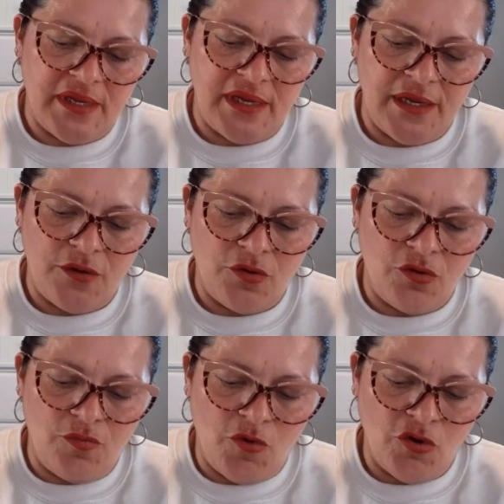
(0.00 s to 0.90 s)

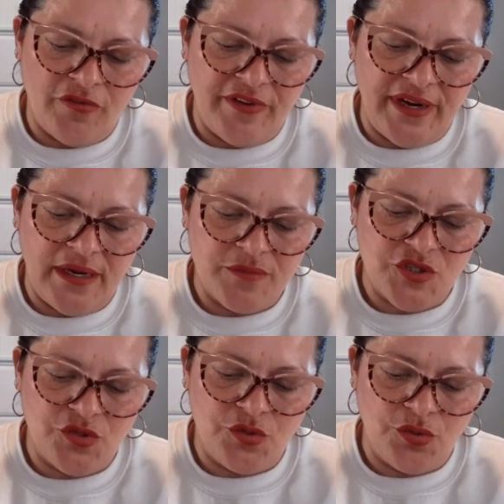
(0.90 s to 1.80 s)
it'll motivate him
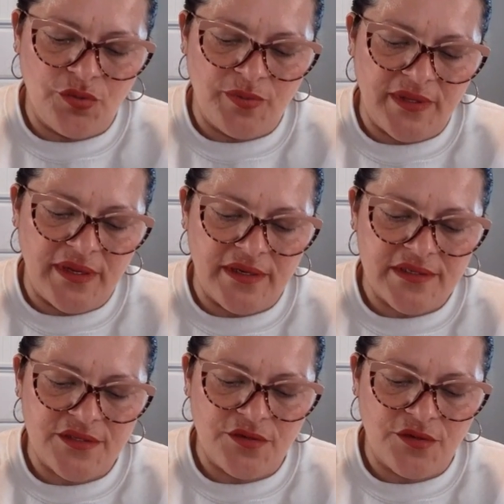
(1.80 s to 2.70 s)
to do
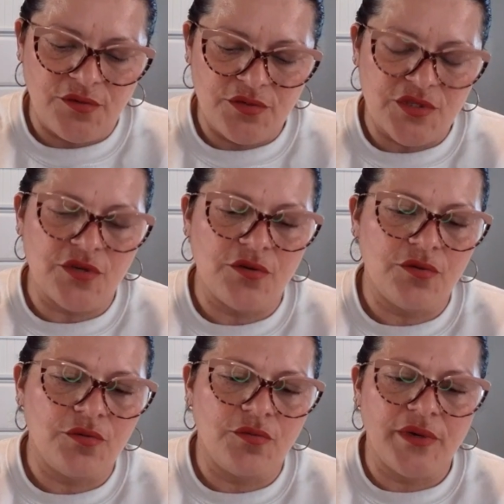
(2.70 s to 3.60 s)
things, you know.
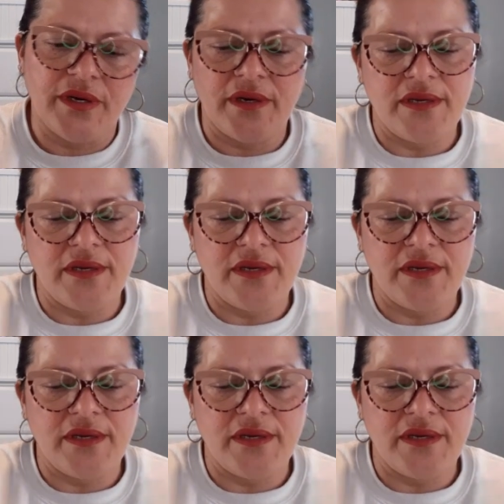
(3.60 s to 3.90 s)
So when